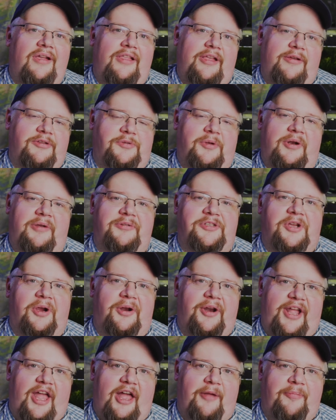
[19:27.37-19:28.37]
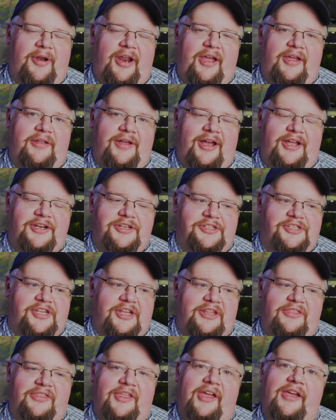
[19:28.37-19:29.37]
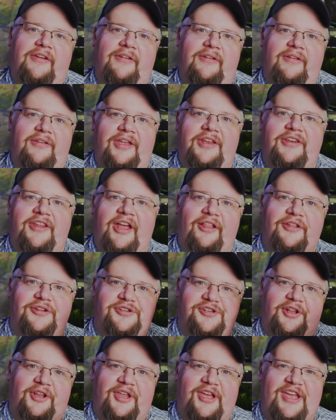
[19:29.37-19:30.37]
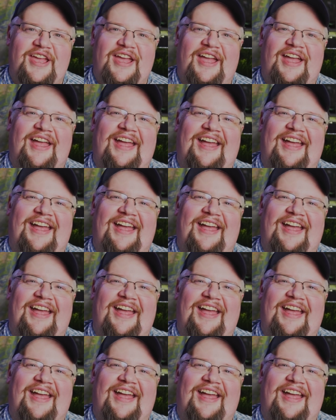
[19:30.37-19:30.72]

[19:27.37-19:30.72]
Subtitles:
that was when I was starting up, and I just didn't think intelligently.